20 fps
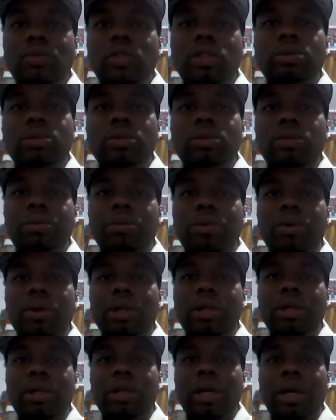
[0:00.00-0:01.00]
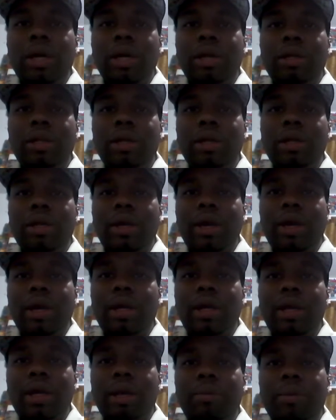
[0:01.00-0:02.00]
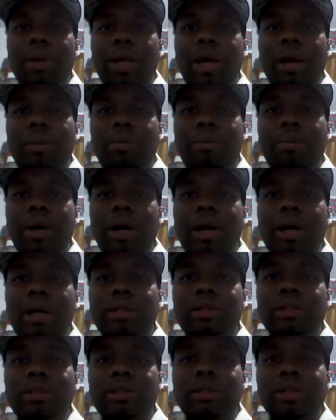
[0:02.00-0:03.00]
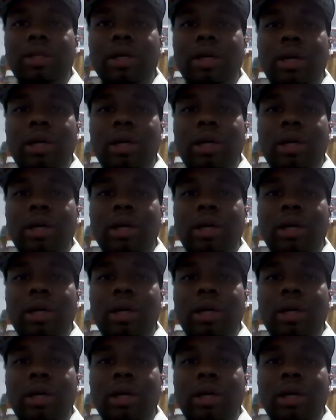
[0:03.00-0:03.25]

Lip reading: It was reported that he had a black box